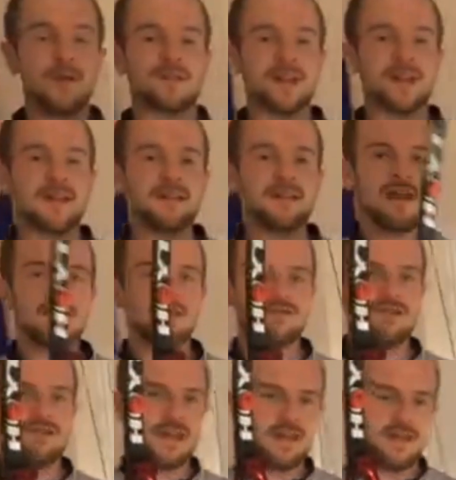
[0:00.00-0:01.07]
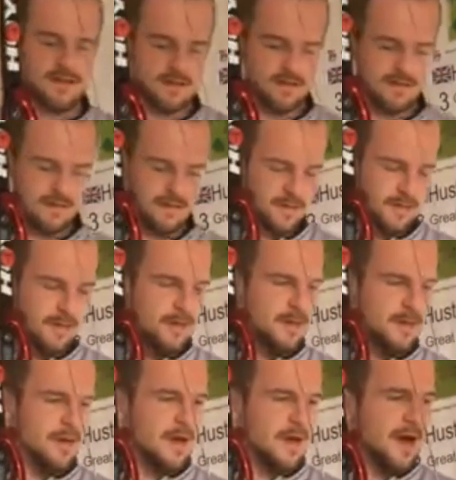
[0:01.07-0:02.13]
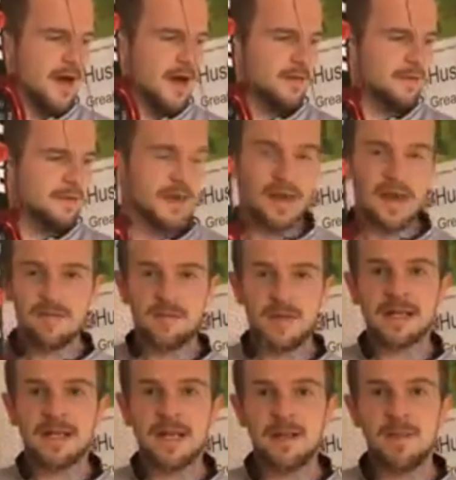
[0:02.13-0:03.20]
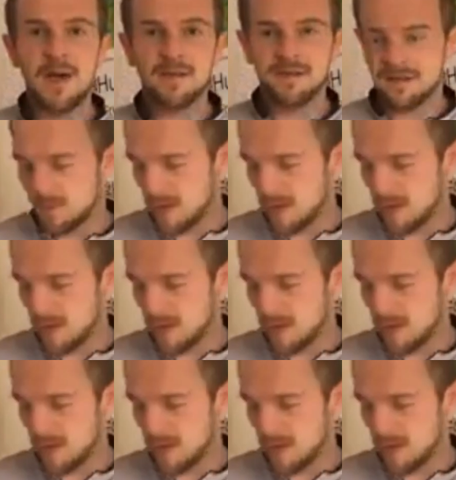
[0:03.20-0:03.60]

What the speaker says: sling at the ready, and I have my clinny band as